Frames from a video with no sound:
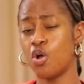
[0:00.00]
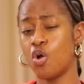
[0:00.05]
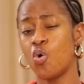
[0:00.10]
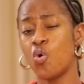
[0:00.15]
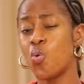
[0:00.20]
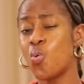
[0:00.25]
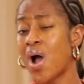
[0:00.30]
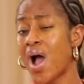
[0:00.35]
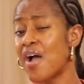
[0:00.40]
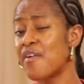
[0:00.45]

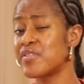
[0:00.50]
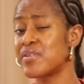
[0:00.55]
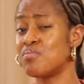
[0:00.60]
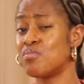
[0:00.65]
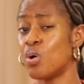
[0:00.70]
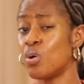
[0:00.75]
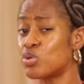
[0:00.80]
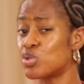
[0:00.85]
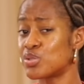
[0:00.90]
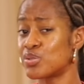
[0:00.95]
who have
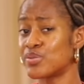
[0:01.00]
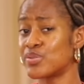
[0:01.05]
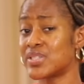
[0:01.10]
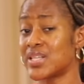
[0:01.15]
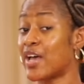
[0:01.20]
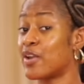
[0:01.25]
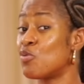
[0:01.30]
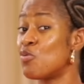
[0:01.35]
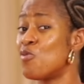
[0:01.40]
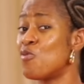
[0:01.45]
emotions
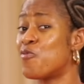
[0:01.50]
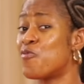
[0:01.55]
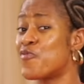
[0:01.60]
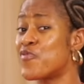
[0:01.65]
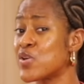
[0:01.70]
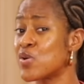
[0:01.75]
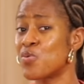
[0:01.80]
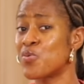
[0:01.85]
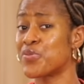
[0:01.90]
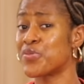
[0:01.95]
and who
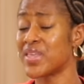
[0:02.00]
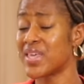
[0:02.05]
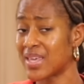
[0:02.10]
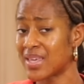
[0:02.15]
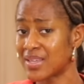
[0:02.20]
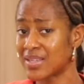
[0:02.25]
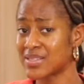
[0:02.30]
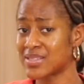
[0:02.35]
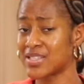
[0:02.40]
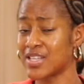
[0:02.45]
feel
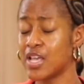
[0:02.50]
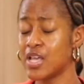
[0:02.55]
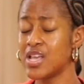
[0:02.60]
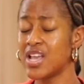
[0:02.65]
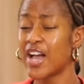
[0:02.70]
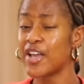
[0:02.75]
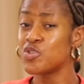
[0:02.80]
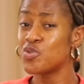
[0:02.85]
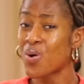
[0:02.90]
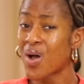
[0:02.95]
things.
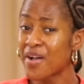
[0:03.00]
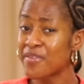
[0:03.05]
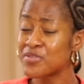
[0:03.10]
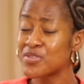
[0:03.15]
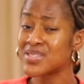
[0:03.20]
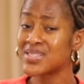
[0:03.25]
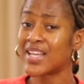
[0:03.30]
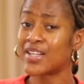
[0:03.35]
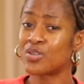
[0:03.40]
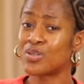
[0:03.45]
And you have to
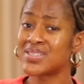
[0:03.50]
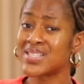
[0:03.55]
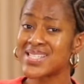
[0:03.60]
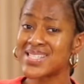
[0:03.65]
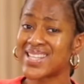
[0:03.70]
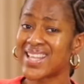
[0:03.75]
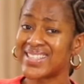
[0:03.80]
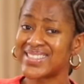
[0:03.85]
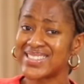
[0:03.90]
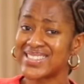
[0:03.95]
start
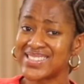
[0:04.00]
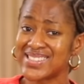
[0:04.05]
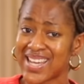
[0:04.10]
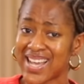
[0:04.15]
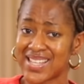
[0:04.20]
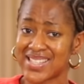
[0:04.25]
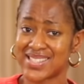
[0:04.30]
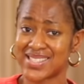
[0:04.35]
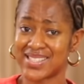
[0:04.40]
understanding that.